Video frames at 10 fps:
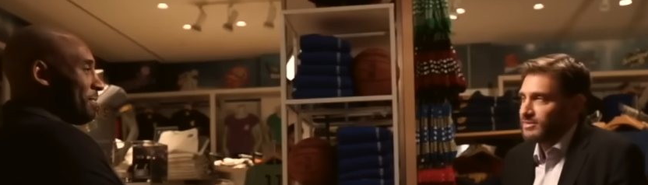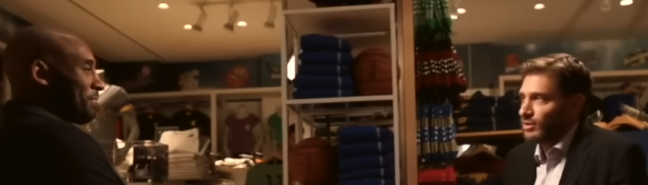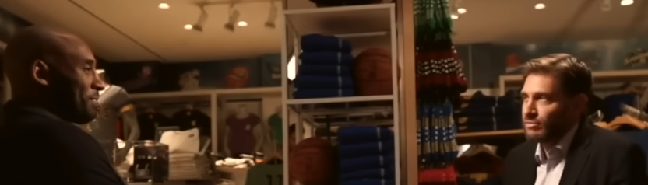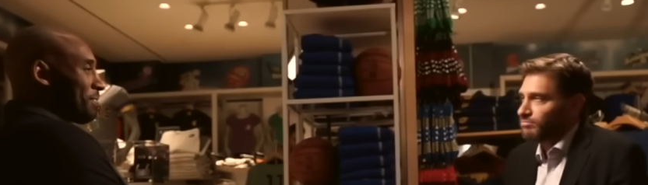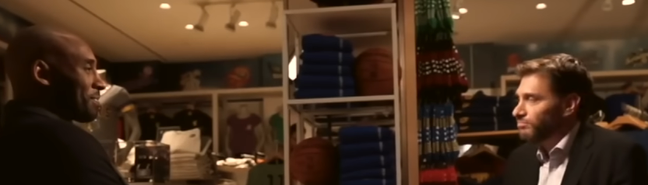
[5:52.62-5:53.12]

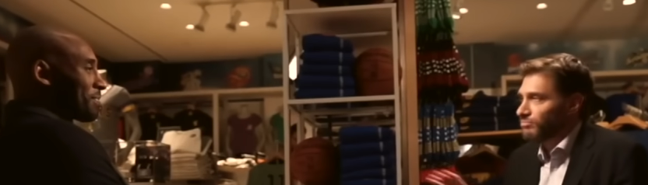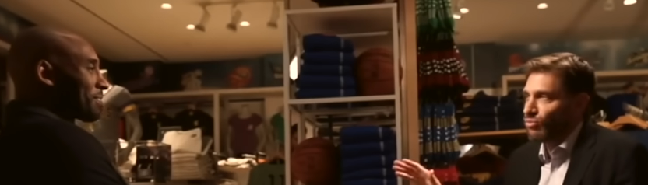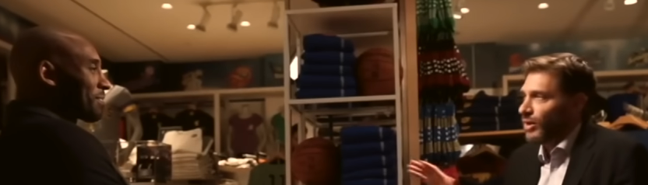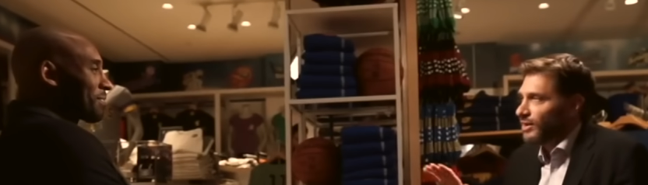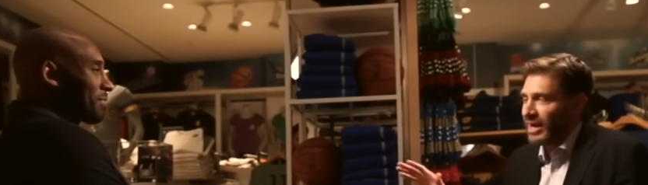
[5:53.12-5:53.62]
Speaker 1: So
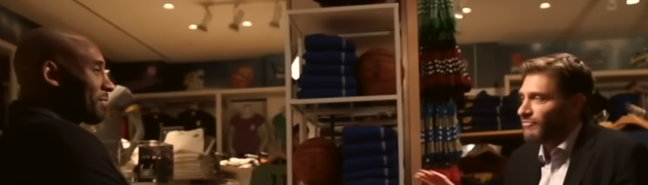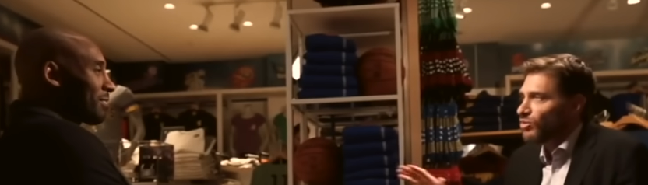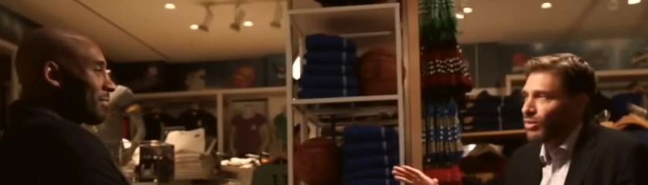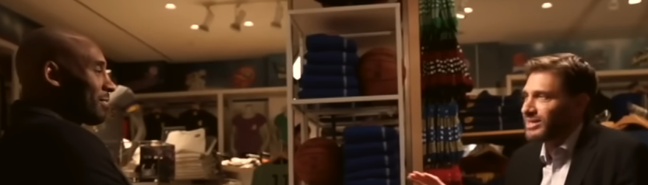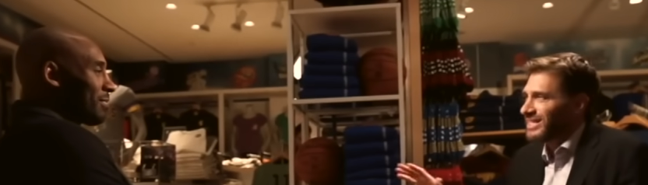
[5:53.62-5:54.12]
when
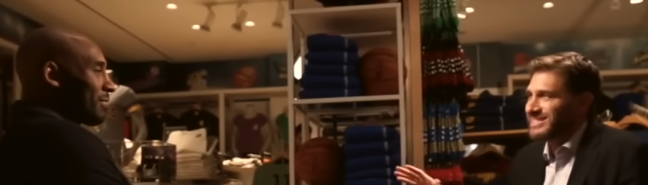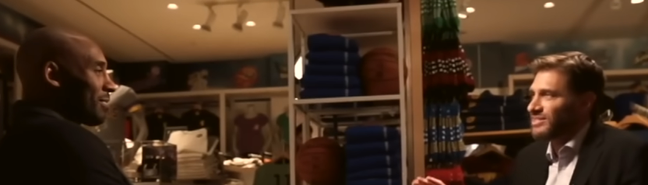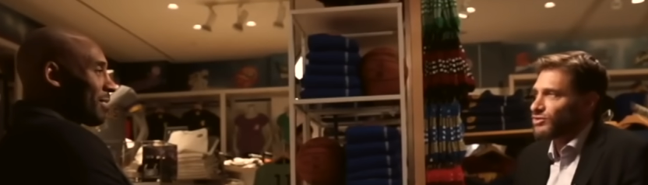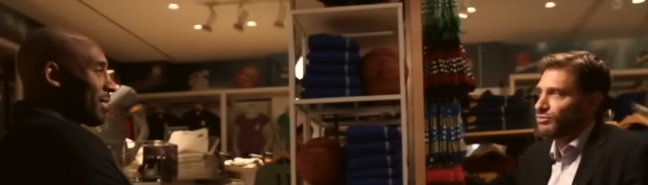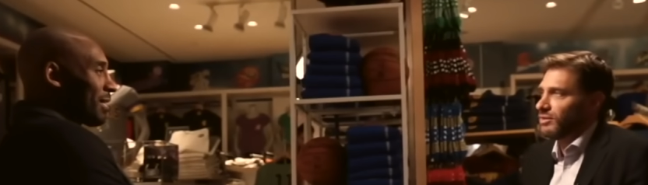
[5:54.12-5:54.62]
everyone gets
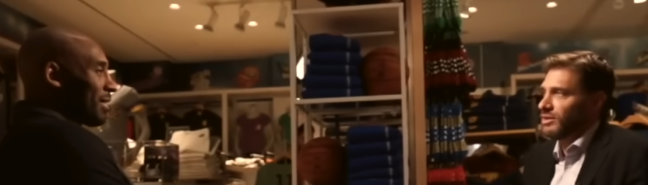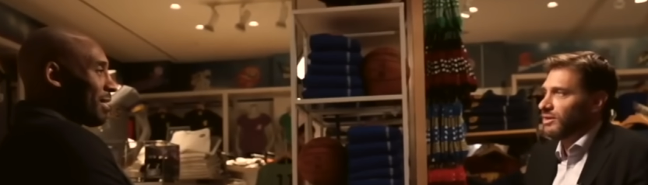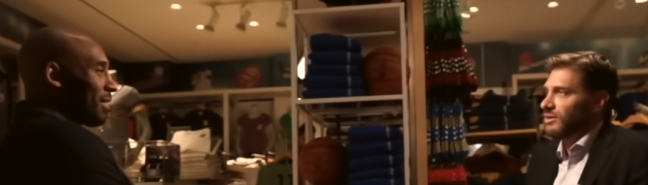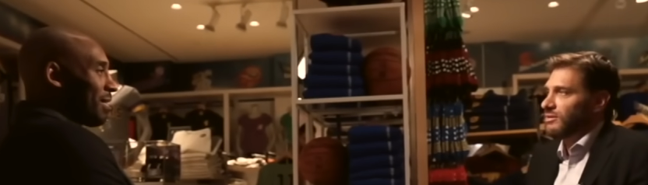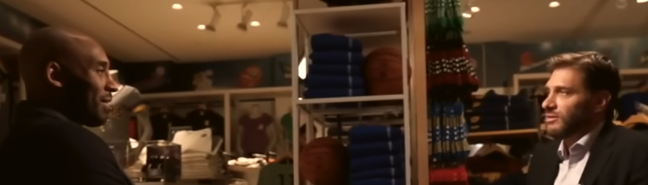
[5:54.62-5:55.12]
into
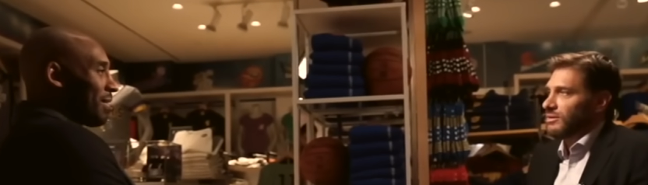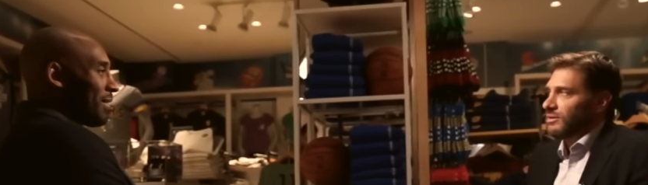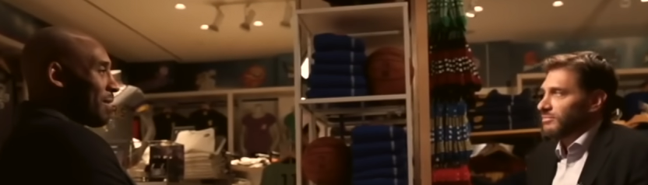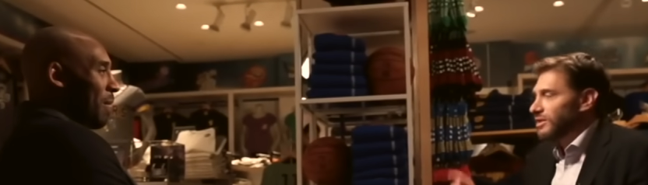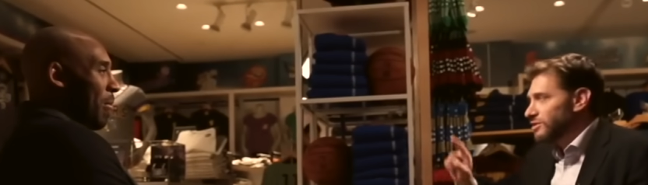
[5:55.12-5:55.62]
the
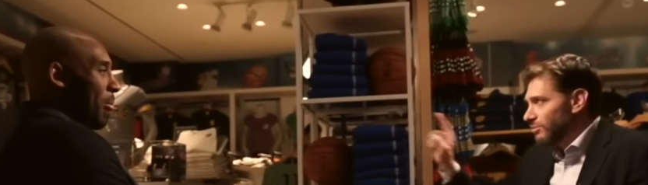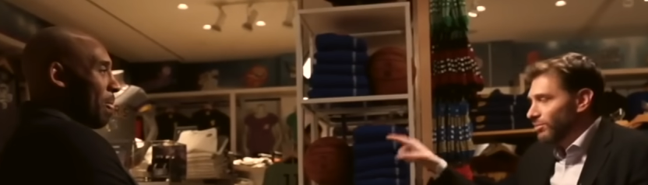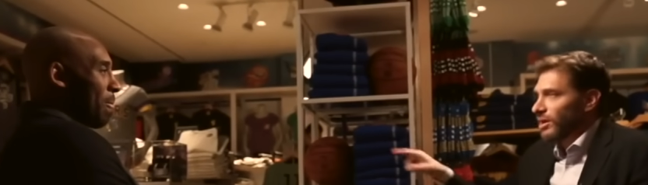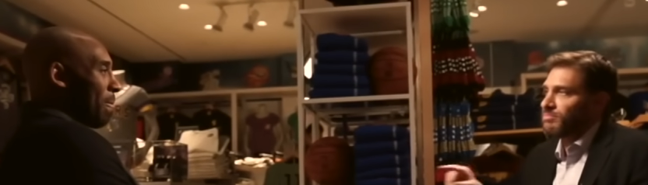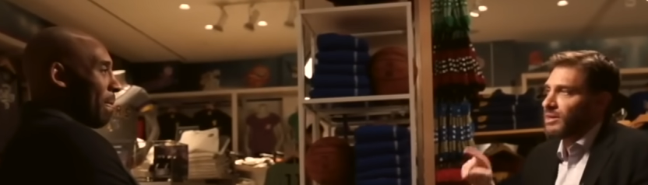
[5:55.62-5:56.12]
is
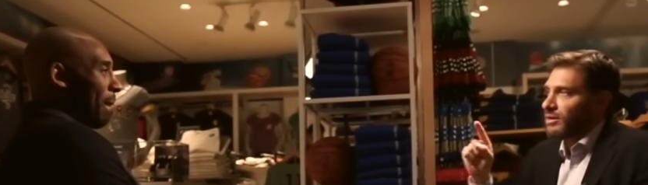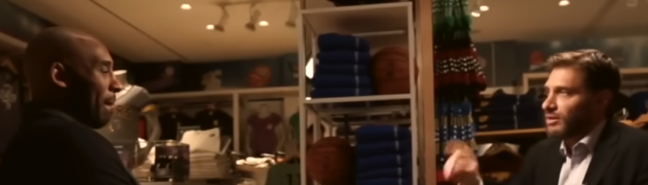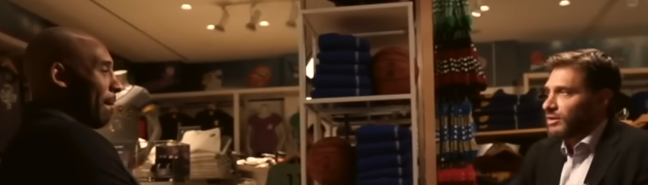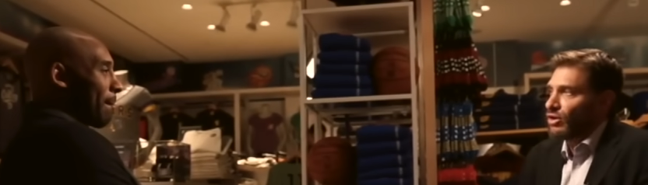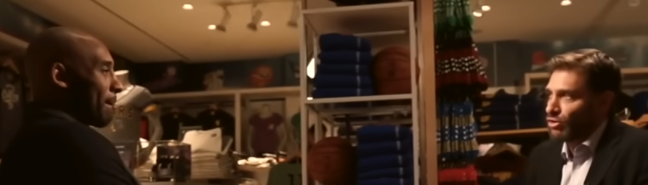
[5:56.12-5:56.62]
LeBron better
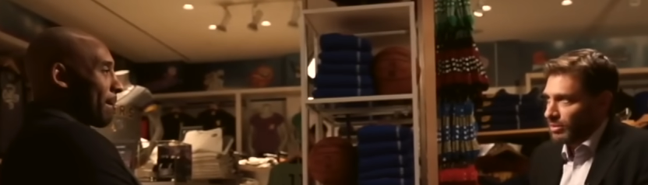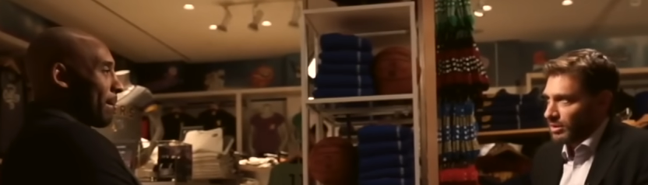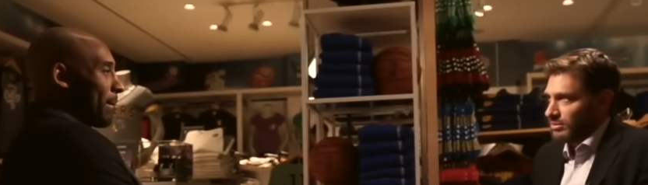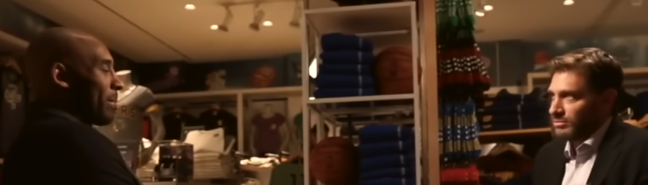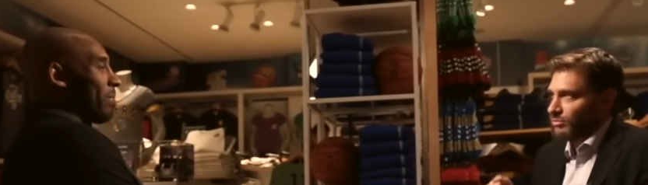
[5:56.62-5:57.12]
than Kobe,
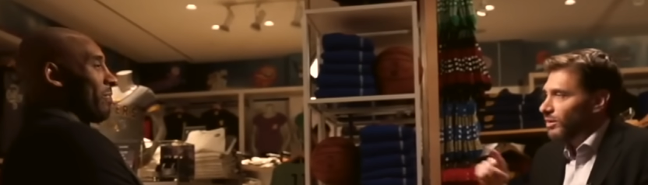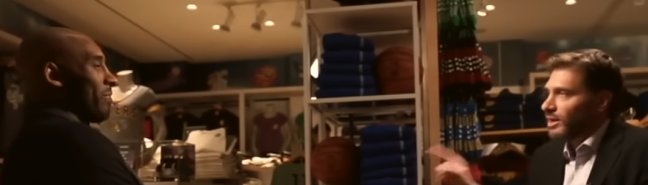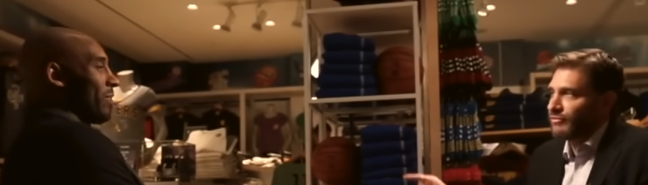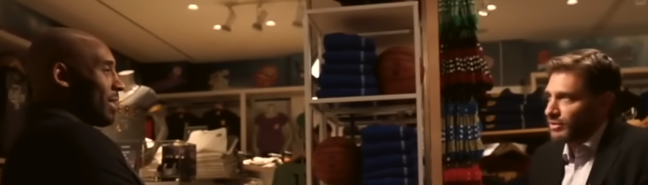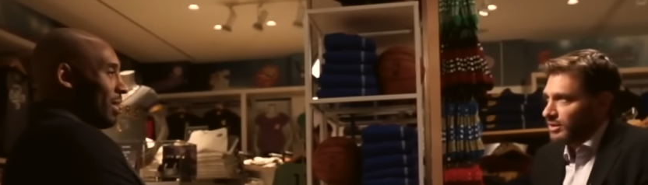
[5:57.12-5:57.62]

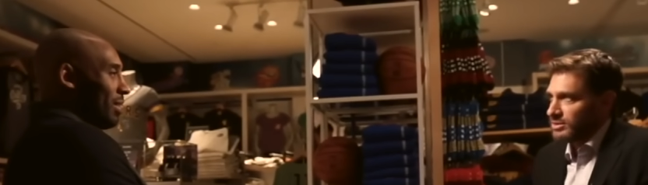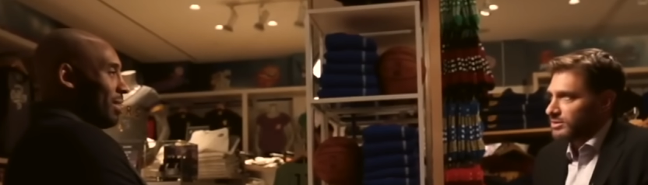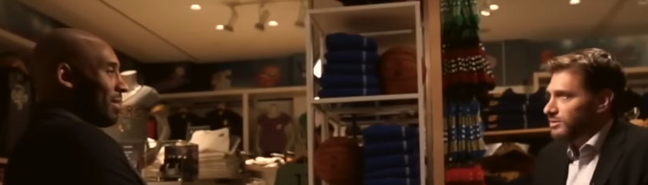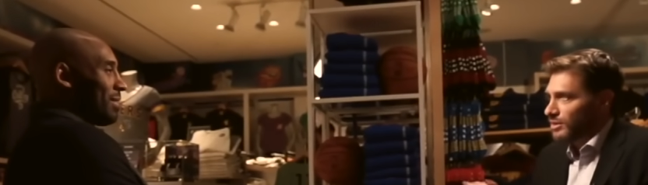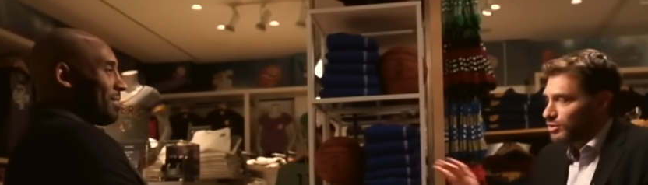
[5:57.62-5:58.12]
whatever it
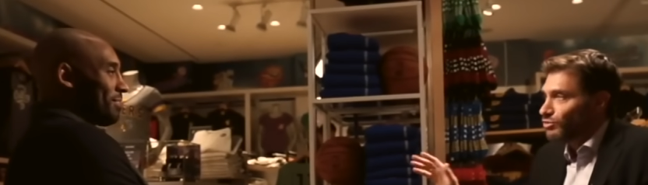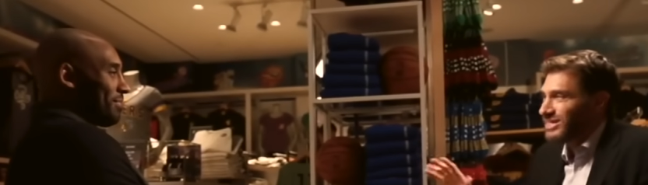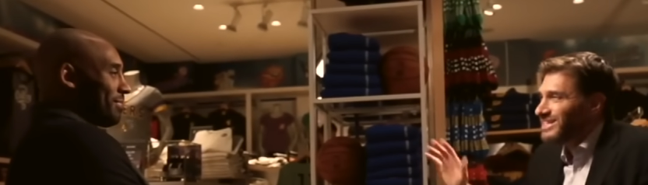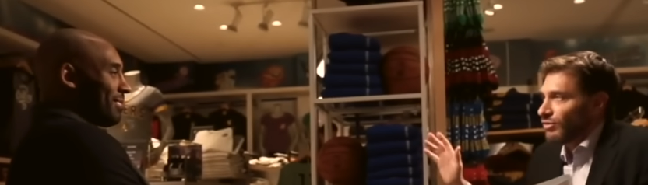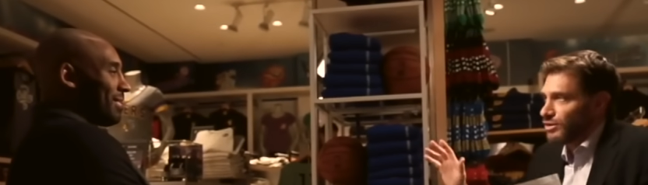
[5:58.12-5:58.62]
is, and you
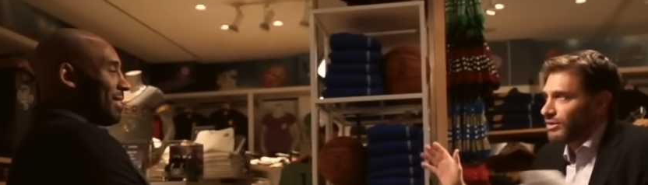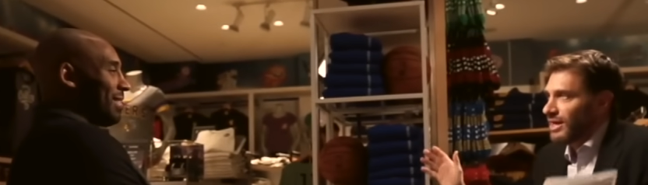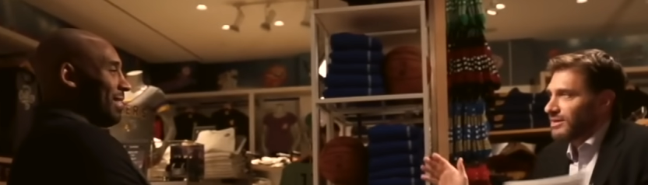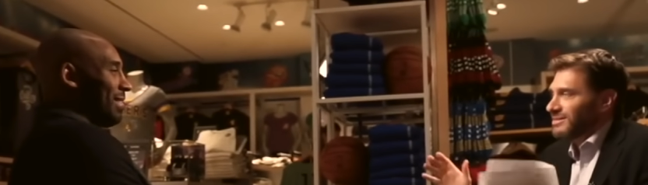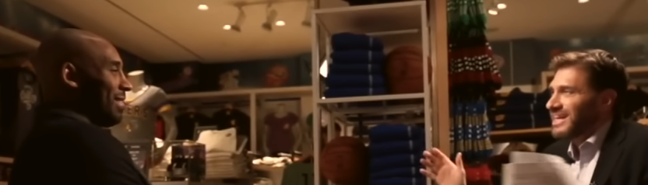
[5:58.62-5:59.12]
hear it, you can't